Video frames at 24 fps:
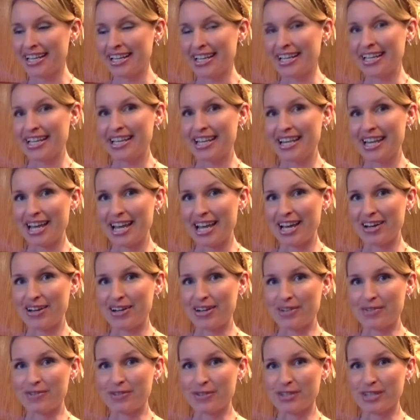Now,
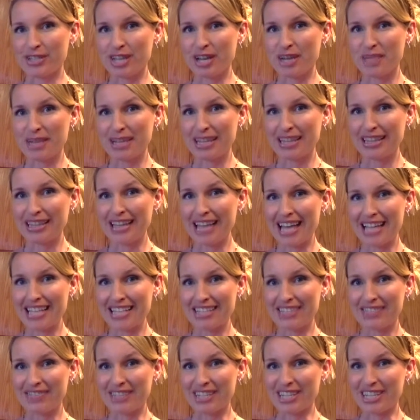if you saw my last
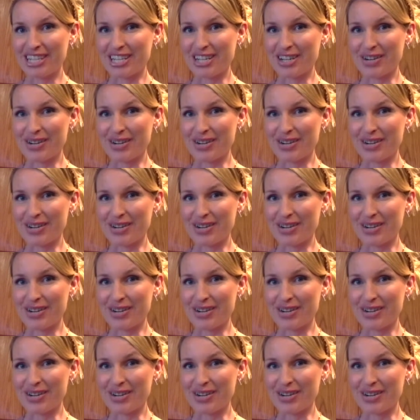video,